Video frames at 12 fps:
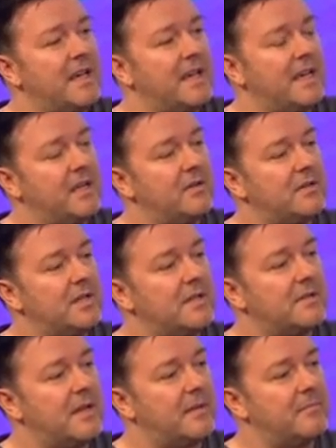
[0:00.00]
he
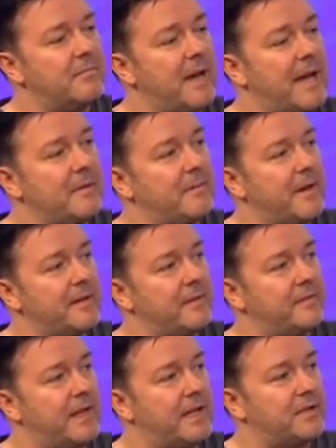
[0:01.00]
uses baby
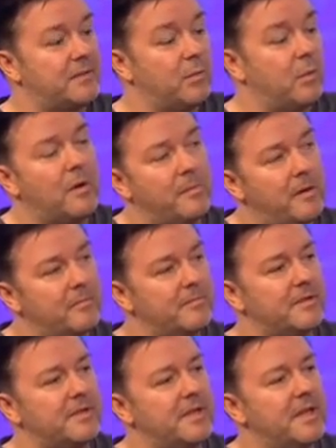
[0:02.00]
Puddleflage as water
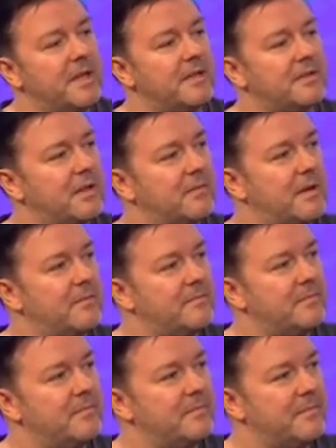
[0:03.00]
bombs.
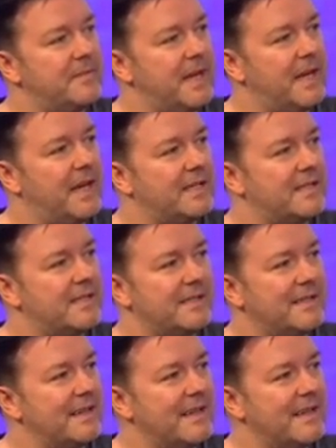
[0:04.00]
So, yeah, it's...